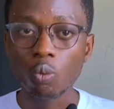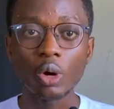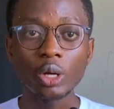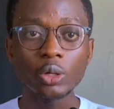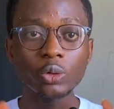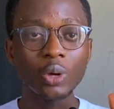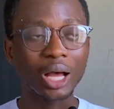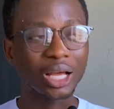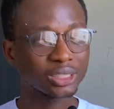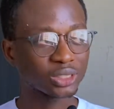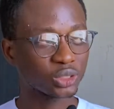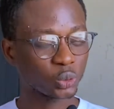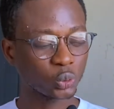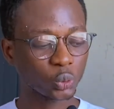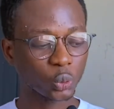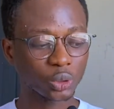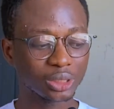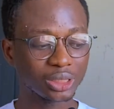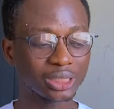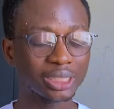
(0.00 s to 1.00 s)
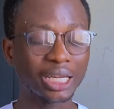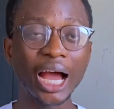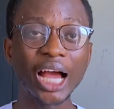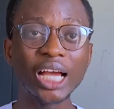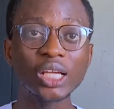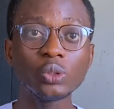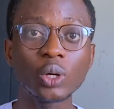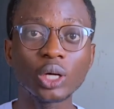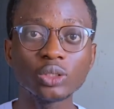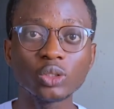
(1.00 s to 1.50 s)
When you are studying
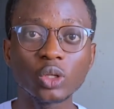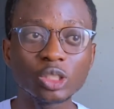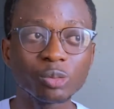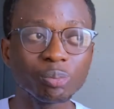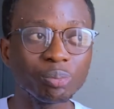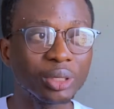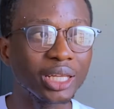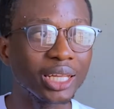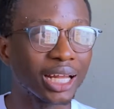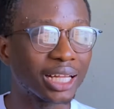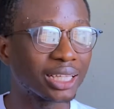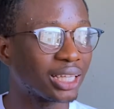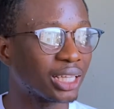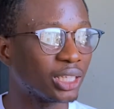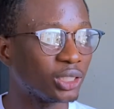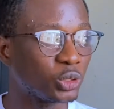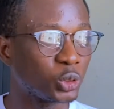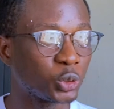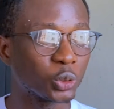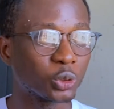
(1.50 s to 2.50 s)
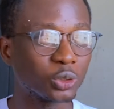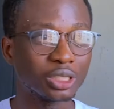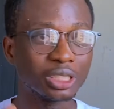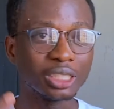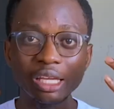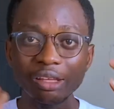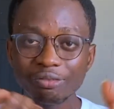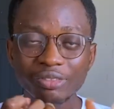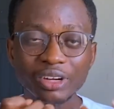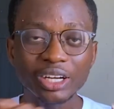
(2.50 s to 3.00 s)
and you are not paying attention,
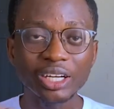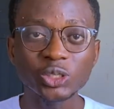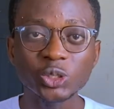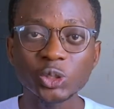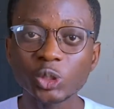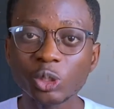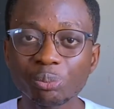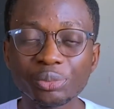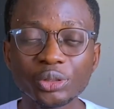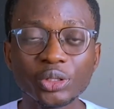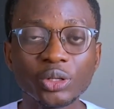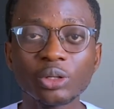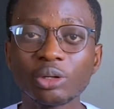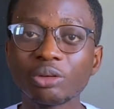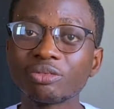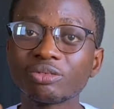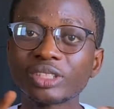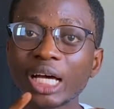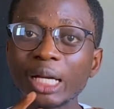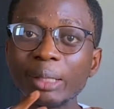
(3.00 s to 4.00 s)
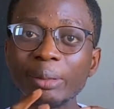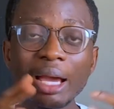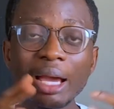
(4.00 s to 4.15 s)
in very short period of time,